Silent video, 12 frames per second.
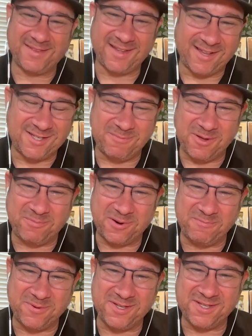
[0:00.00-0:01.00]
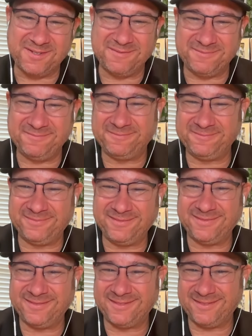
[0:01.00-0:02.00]
I smell purpose.
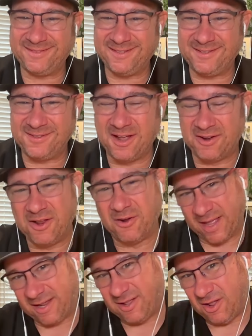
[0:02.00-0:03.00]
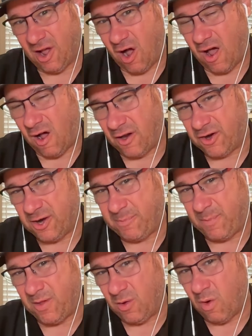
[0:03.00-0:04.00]
No, you know, like you
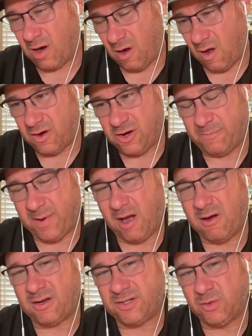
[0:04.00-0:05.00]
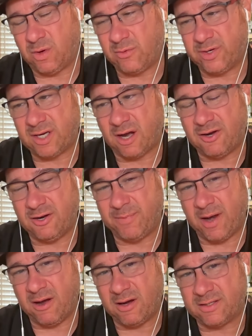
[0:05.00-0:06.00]
want to honor your parents. You want to retire your
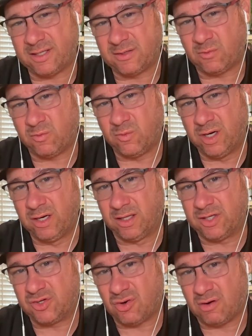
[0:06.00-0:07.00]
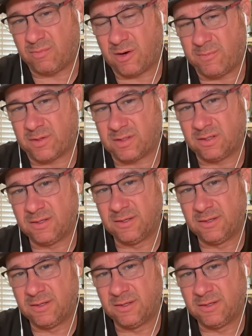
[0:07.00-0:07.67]
parents. That's a really strong purpose.